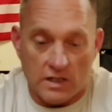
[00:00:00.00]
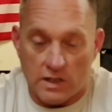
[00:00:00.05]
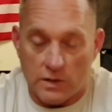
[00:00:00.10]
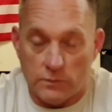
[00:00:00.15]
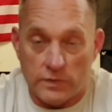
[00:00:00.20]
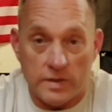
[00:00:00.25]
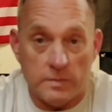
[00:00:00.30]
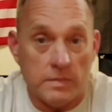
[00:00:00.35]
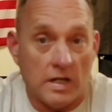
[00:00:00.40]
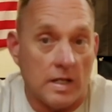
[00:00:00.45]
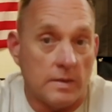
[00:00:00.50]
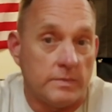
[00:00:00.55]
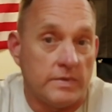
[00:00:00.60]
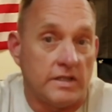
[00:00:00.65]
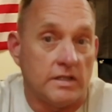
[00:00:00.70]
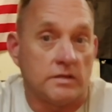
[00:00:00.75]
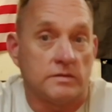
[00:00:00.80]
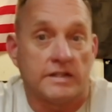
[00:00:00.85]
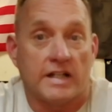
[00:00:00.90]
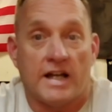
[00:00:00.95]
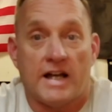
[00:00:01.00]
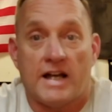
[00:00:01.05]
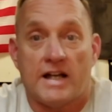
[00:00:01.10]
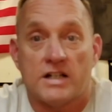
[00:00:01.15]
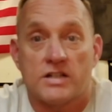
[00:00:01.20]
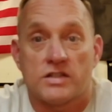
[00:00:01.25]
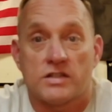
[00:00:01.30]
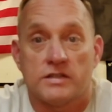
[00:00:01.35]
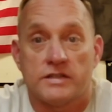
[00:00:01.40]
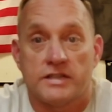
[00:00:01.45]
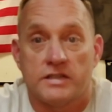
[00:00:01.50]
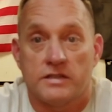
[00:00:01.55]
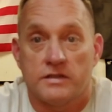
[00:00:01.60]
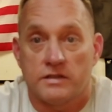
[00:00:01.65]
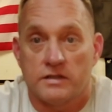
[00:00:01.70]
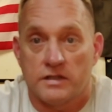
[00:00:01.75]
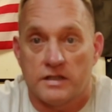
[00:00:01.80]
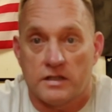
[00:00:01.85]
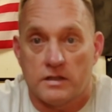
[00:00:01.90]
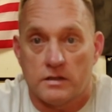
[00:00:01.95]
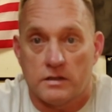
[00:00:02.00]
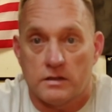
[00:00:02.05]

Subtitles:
And we might be able to actually